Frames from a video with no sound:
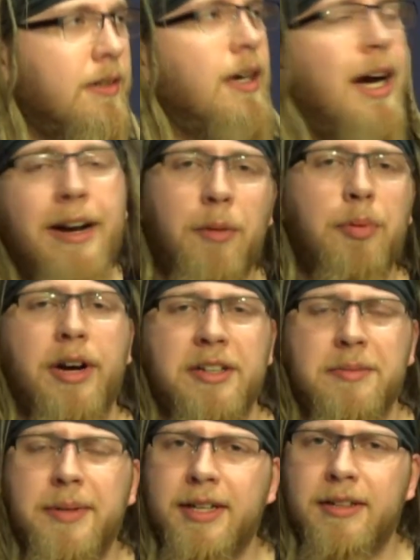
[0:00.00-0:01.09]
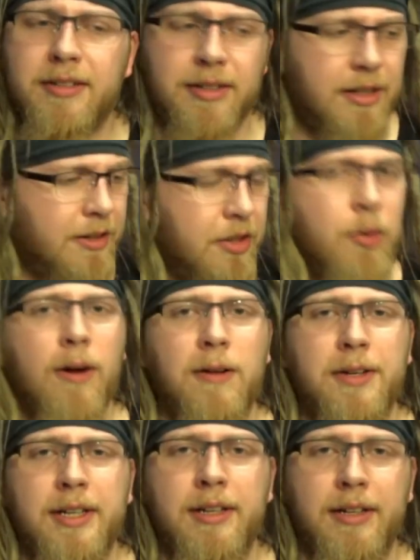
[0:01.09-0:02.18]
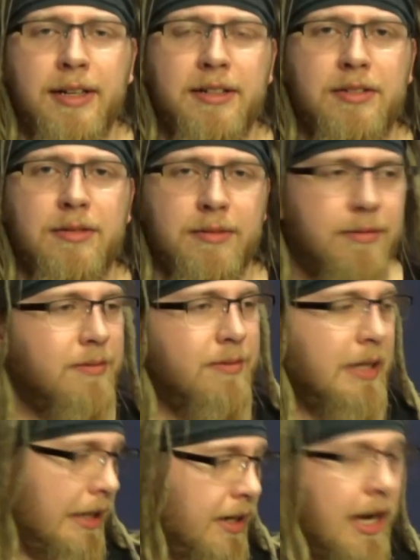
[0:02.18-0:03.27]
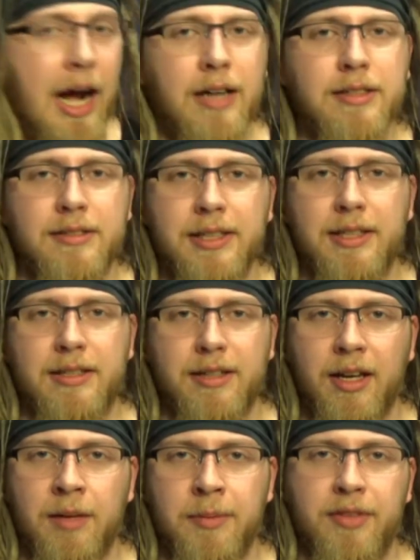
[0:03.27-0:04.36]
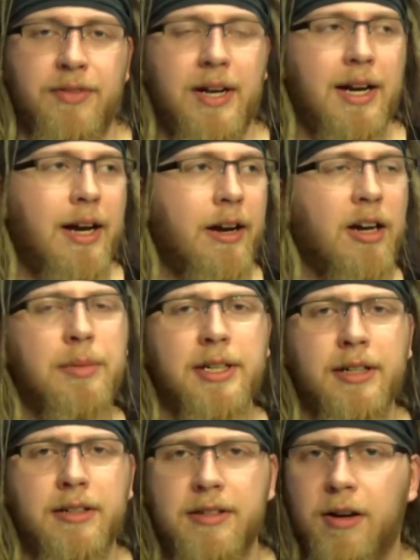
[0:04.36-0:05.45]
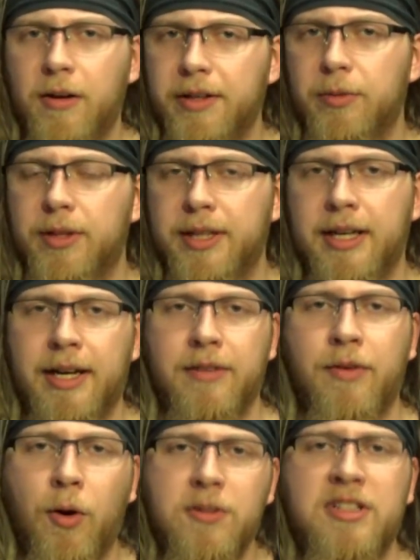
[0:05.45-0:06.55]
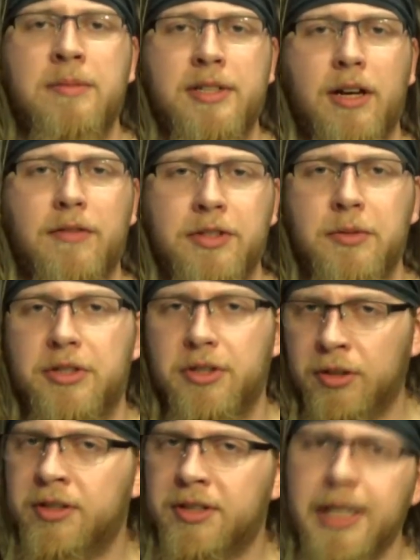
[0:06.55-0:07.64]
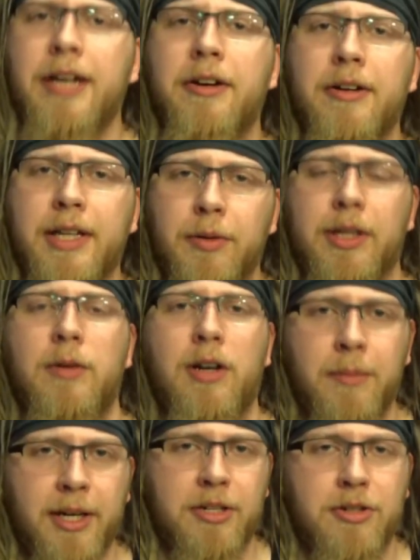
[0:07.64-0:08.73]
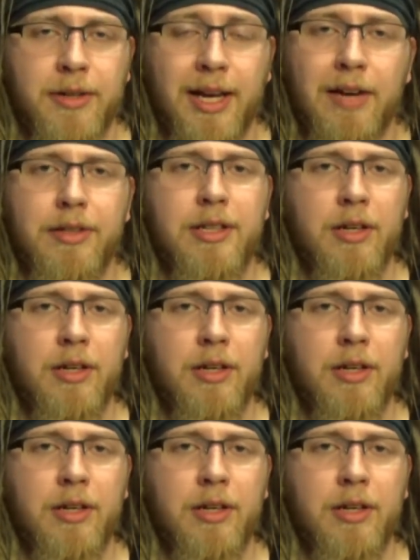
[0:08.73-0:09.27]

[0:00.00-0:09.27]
higher price, because the quality is honestly the same, if not higher, because ALDI really kind of holds themselves to a certain standard. They really want to make sure that everything